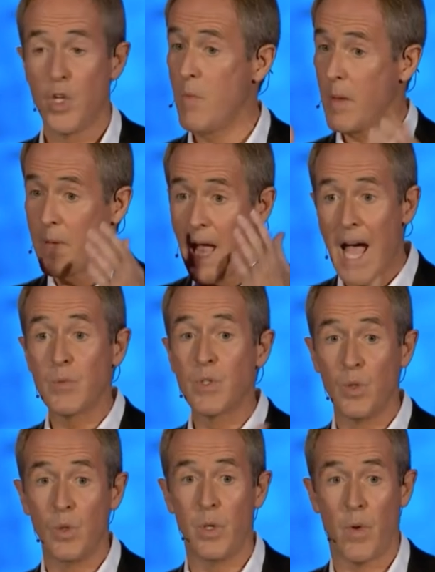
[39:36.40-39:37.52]
you may be
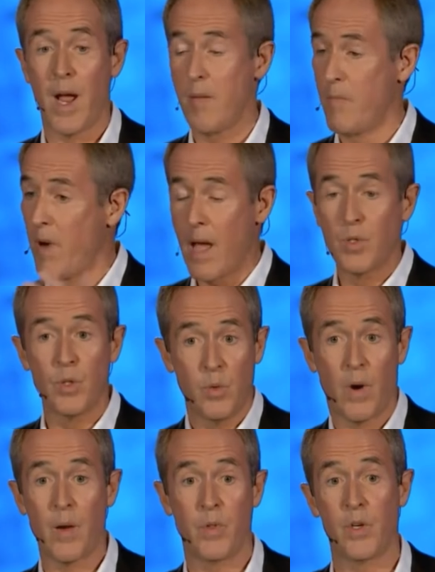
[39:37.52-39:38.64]
absolutely right, absolutely
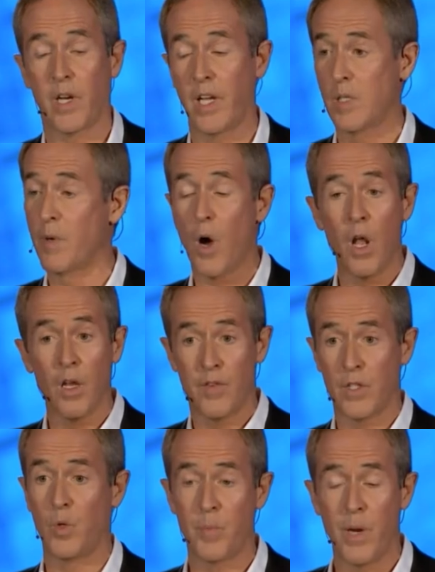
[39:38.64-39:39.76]
right with your kids, but all of
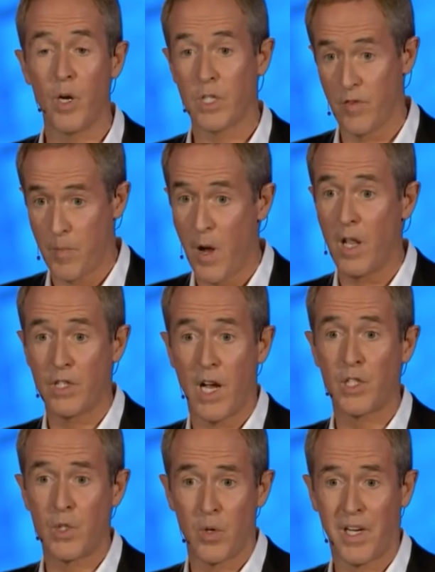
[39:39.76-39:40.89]
us who are parents have
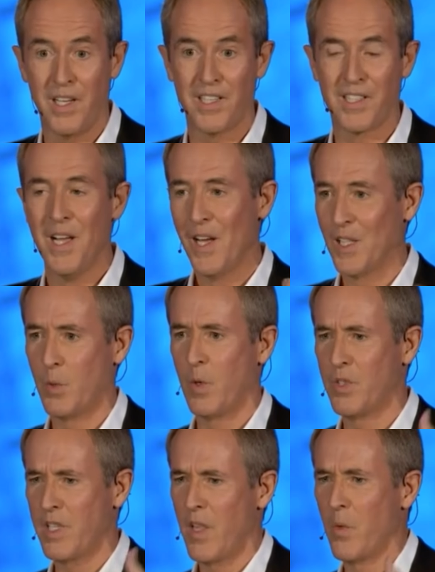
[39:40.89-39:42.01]
apologized to our kids because we were
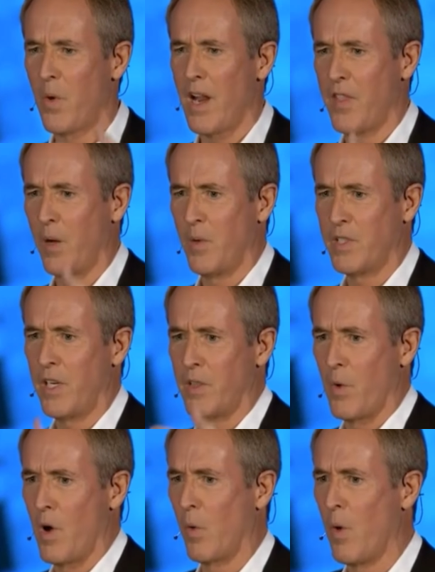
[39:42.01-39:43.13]
saying the right thing. We said it the
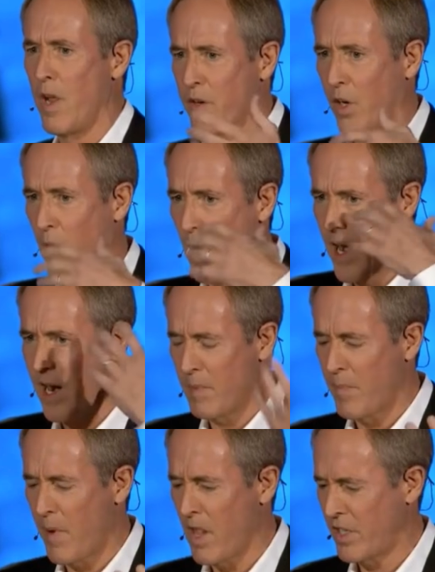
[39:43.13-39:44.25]
wrong way. They're crying, and I'm
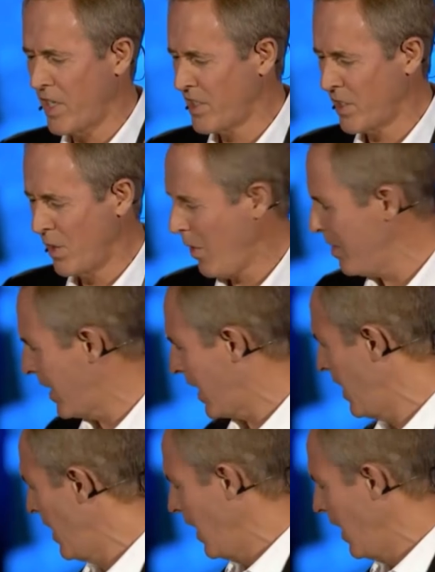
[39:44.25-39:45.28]
apologizing. But wait a minute,